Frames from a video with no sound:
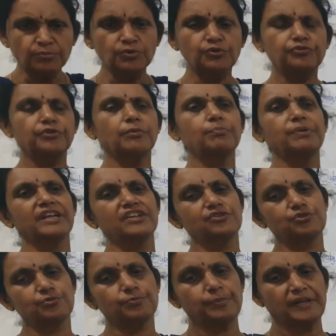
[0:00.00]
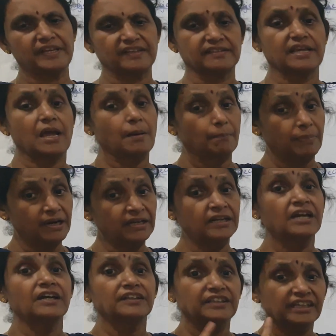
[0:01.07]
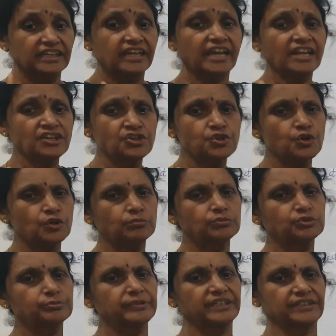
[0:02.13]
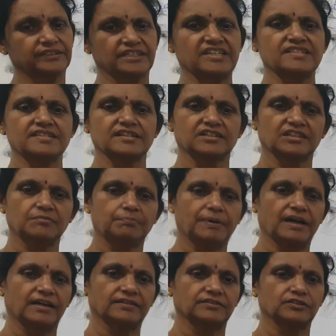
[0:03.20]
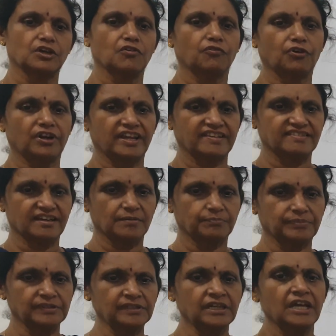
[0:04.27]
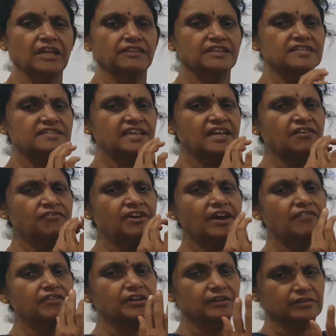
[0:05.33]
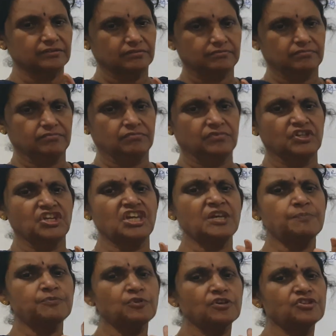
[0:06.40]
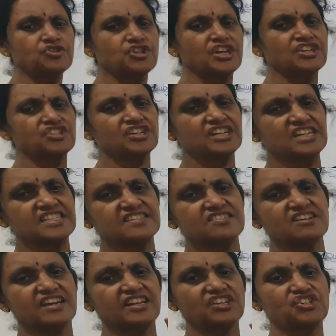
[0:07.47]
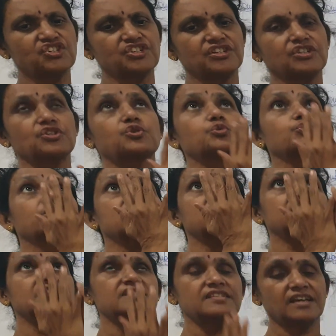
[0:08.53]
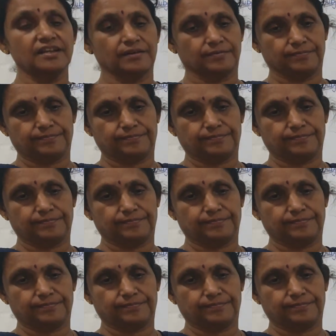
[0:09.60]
move from place to place, but they can show movement in certain parts. For example, the sunflower keeps on changing its direction towards the sun.